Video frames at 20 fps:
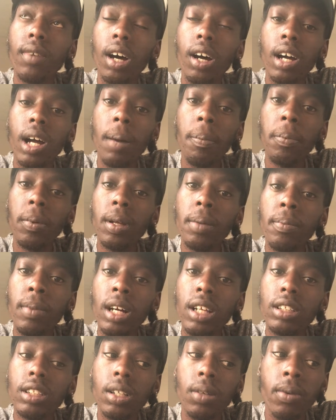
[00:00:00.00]
a couple of
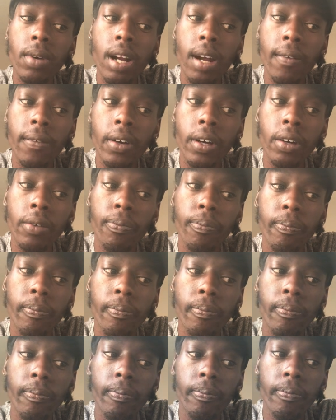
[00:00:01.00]
months or whatever,
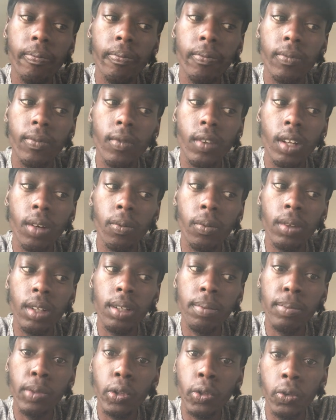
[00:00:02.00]

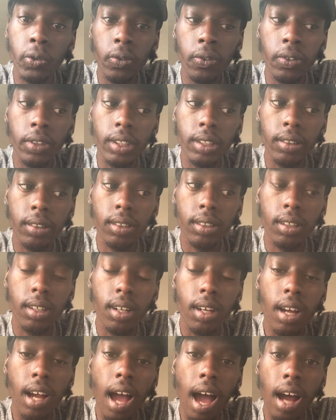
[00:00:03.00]
we moved
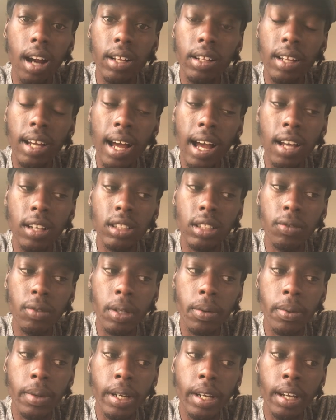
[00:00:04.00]
out of the house that
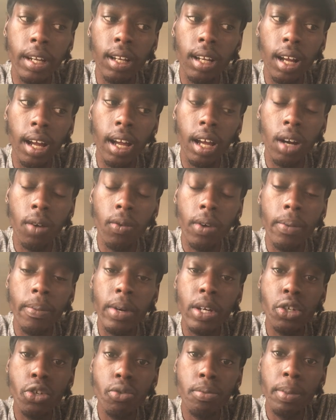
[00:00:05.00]
we were in. I had a
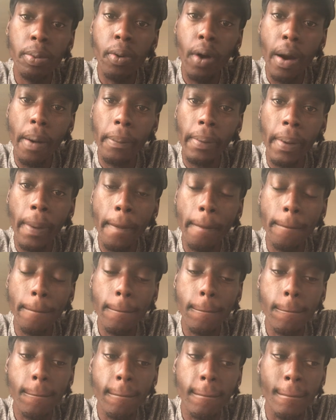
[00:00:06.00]
1-bedroom apartment.
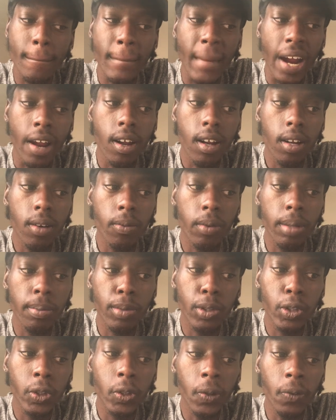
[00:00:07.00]
We
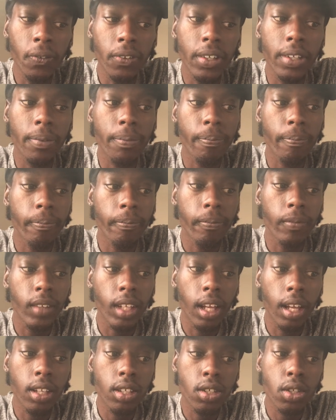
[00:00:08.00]
moved
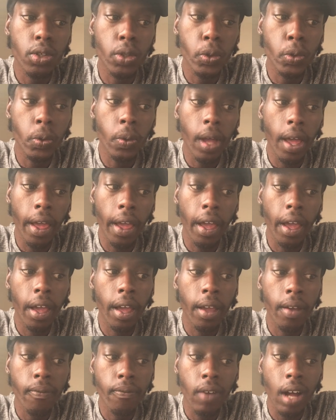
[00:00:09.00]
into
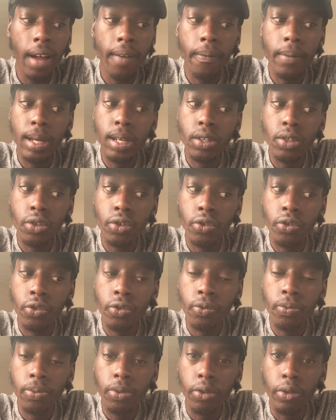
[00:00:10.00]
a
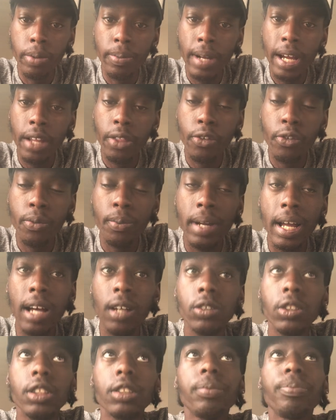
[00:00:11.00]
5-bedroom, 3-bathroom
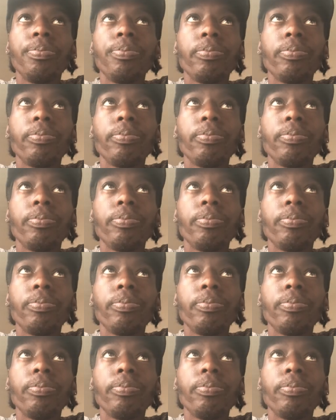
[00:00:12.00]
house.